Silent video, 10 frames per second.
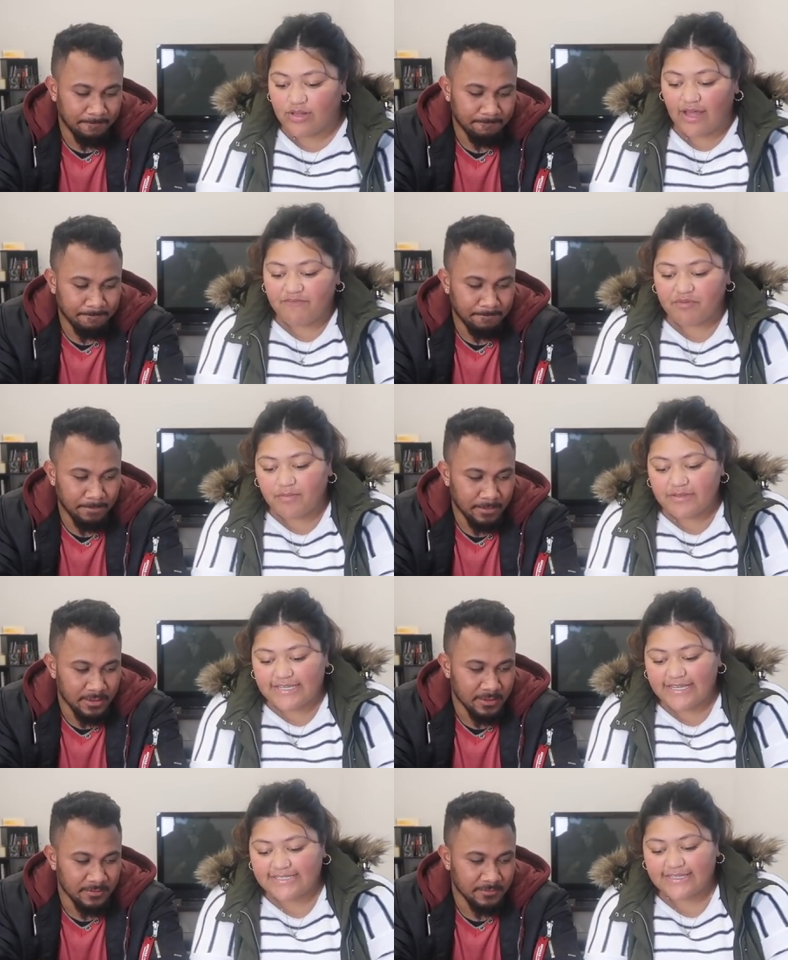Speaker 1: well I've probably
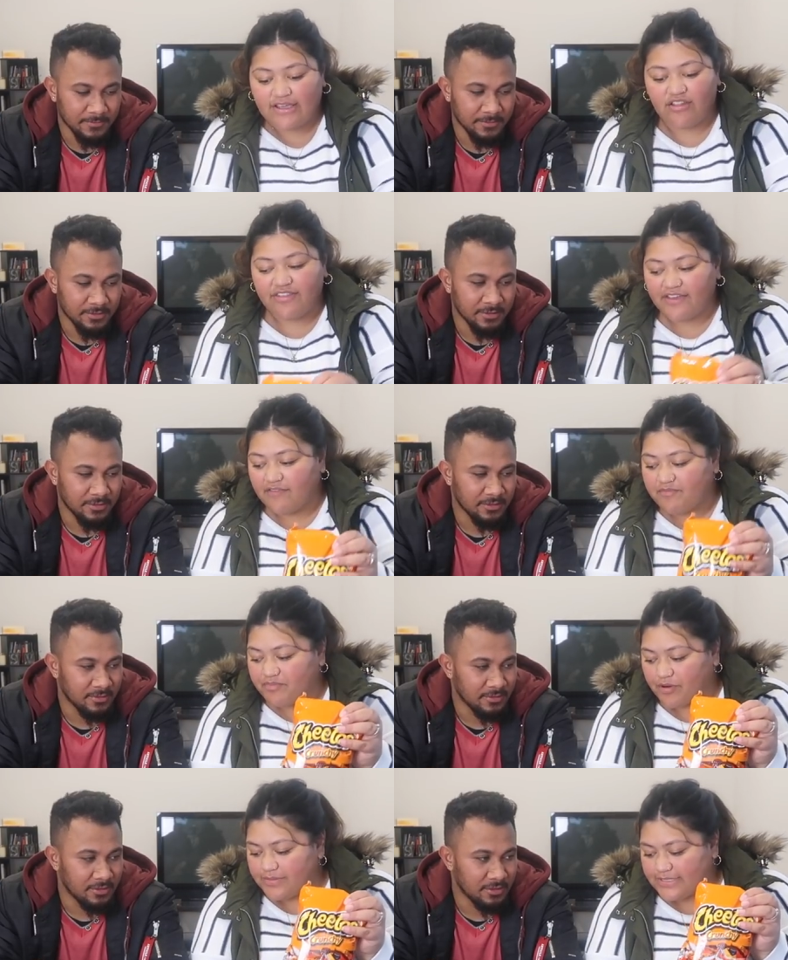tasted, the only thing
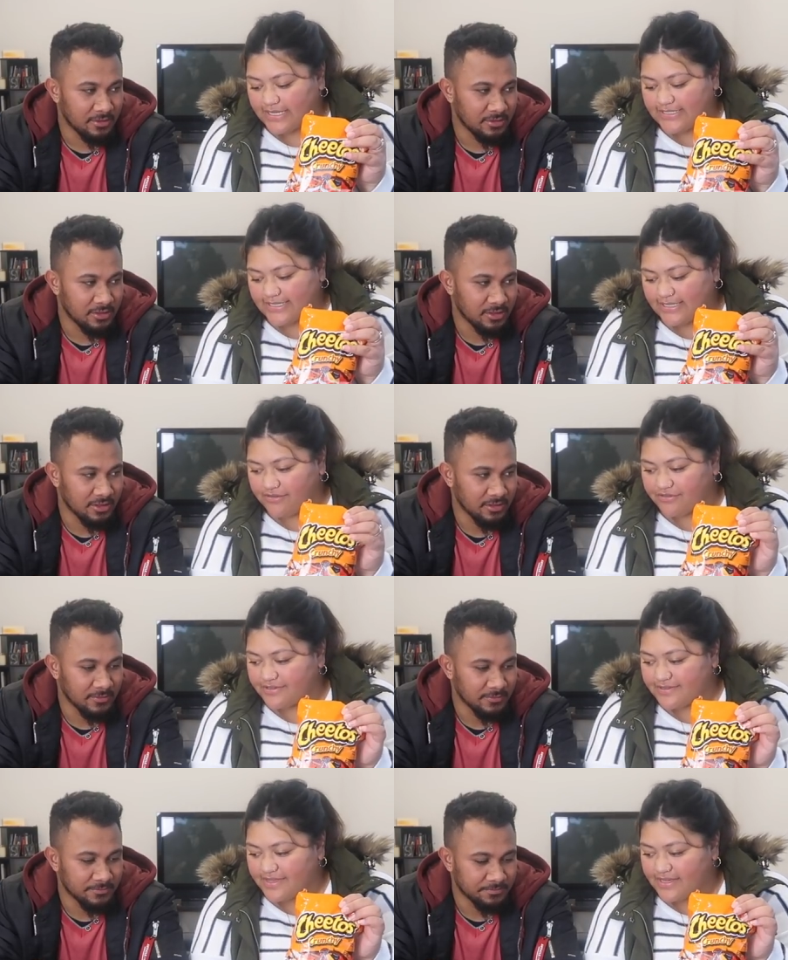I've probably tasted here
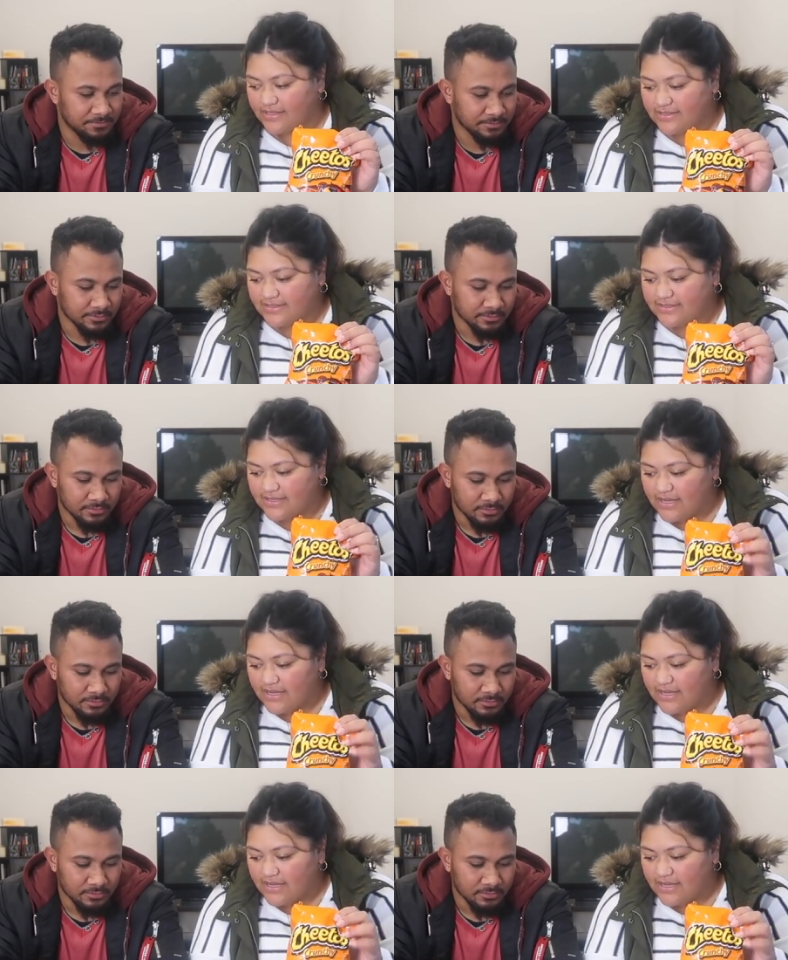is this.